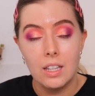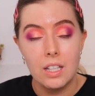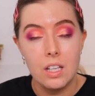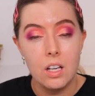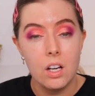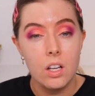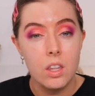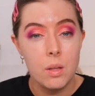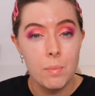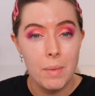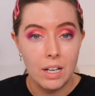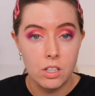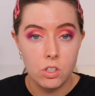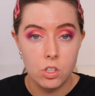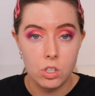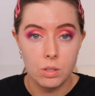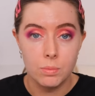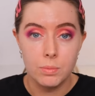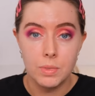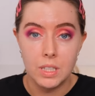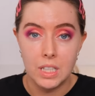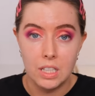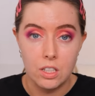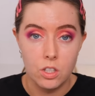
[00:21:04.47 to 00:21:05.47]
and the other man
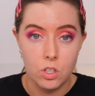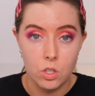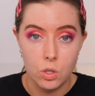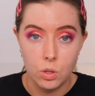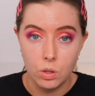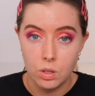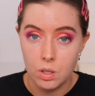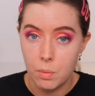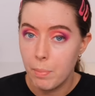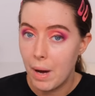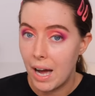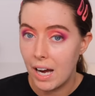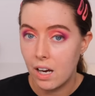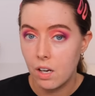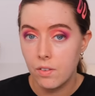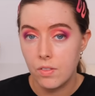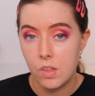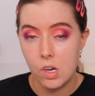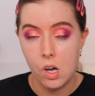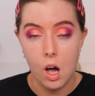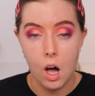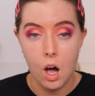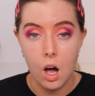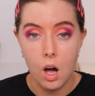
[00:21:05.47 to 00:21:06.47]
jumped into the back of
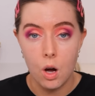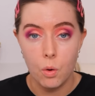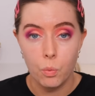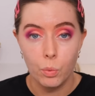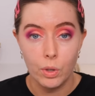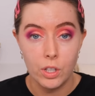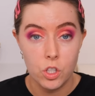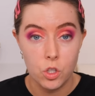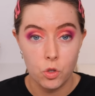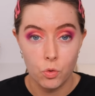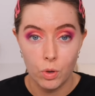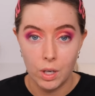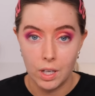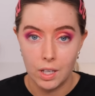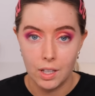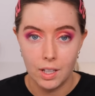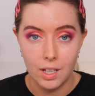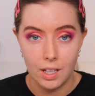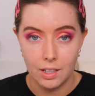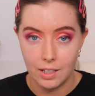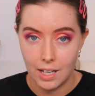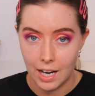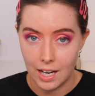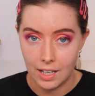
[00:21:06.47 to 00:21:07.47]
the car with Shrien
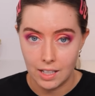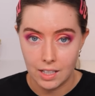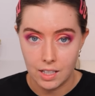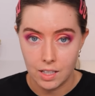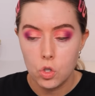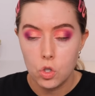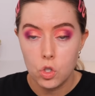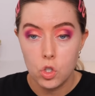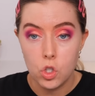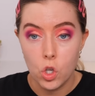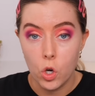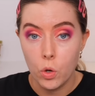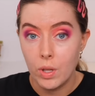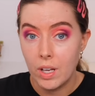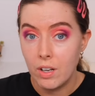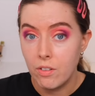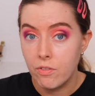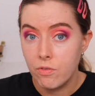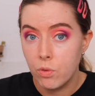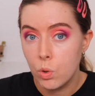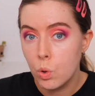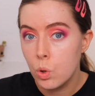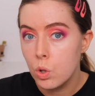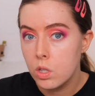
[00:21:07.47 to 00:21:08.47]
and Annie. So they
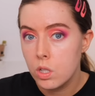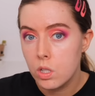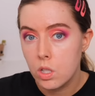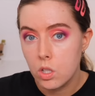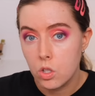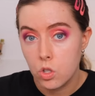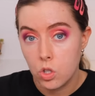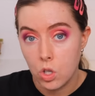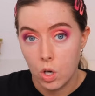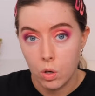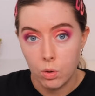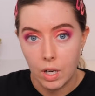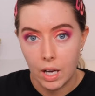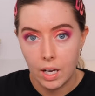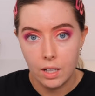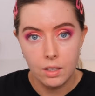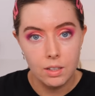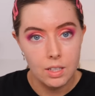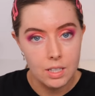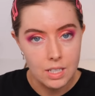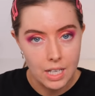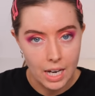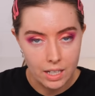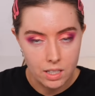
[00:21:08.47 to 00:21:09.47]
forced Zola,
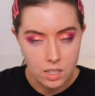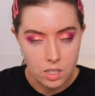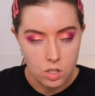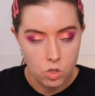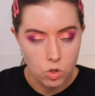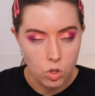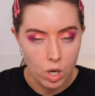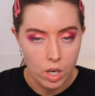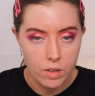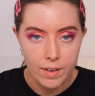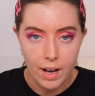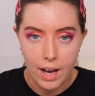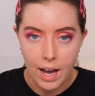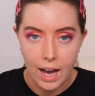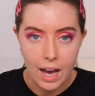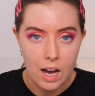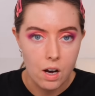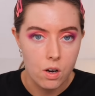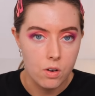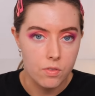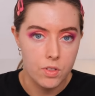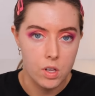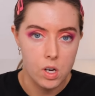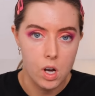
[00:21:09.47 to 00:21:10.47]
the taxi driver,
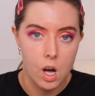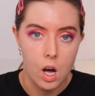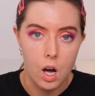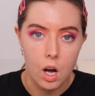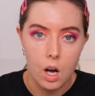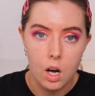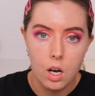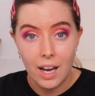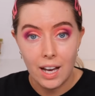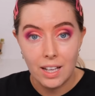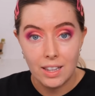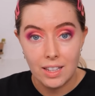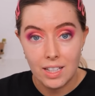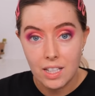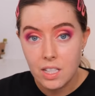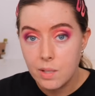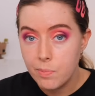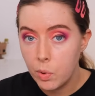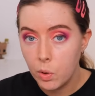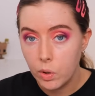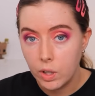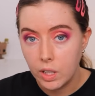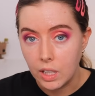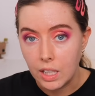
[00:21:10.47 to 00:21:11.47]
out of the car. At this
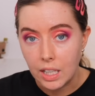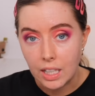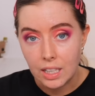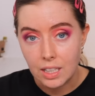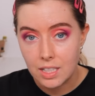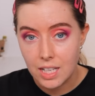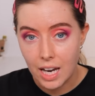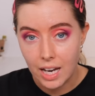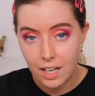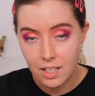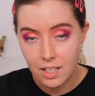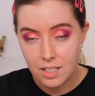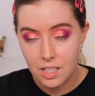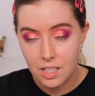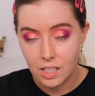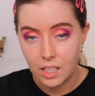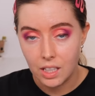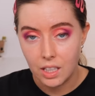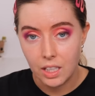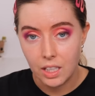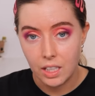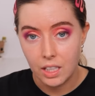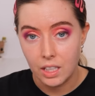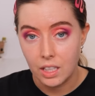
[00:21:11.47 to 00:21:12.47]
point in the
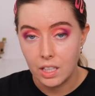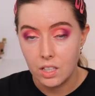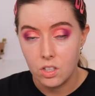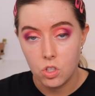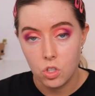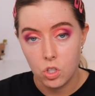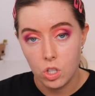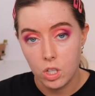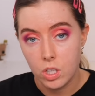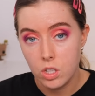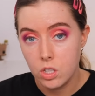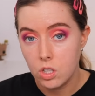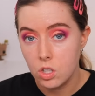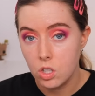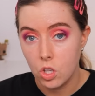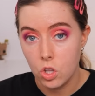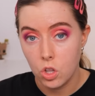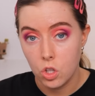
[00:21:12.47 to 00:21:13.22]
taxi, it is just